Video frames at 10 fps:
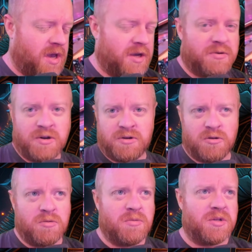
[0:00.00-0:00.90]

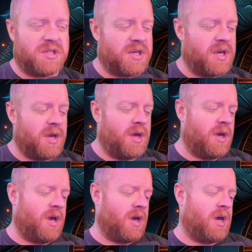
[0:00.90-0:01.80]
critical moments.
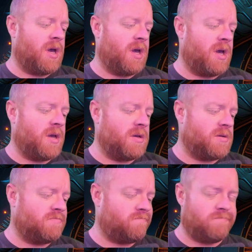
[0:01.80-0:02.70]

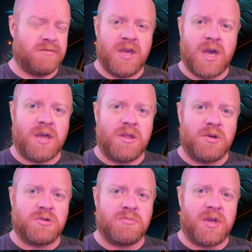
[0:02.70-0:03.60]
Yeah,
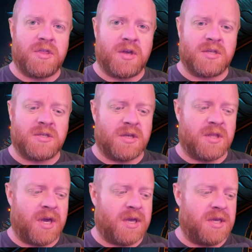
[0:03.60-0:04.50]
those are my thoughts
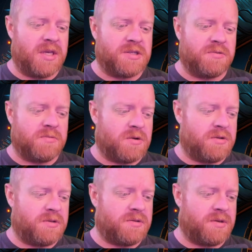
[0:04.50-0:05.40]
on that. Is it
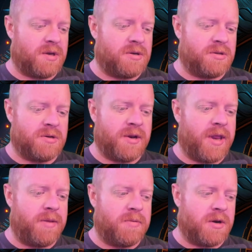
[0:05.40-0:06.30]
worth
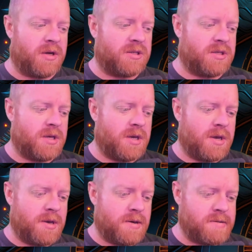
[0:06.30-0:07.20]
$180?
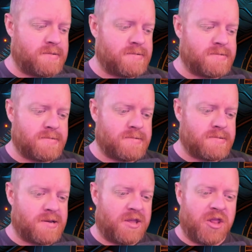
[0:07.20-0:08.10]

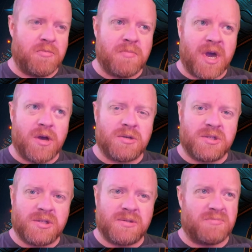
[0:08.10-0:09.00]
The
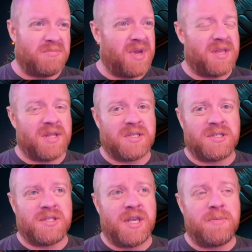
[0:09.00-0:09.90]
mouse, man, that's
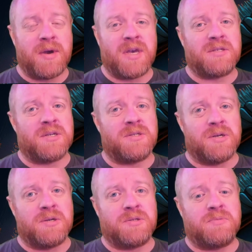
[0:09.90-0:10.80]
a steep ask because
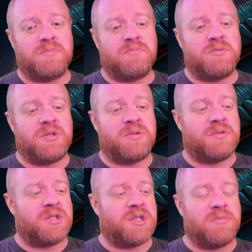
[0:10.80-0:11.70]
there's
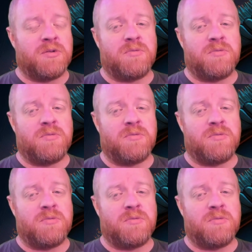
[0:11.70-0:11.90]
similar